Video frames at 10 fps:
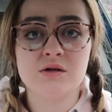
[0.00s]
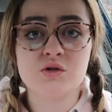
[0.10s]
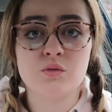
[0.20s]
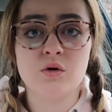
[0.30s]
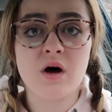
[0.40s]

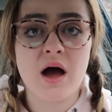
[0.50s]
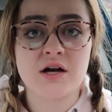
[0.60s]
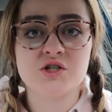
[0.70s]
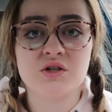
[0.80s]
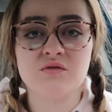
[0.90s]
school
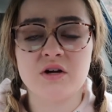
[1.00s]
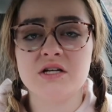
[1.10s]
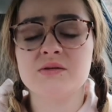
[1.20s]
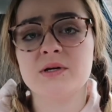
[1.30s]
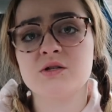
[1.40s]
actually
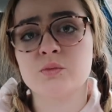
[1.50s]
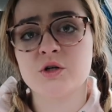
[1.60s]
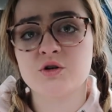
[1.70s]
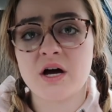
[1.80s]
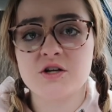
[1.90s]
raised, because when
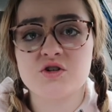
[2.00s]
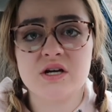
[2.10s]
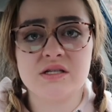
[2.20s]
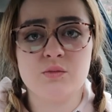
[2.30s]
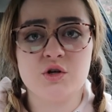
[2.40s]
you're not
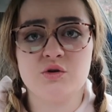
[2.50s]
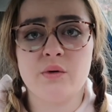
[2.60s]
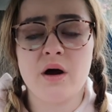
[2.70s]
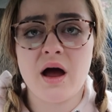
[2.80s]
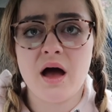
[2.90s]
stressed and when you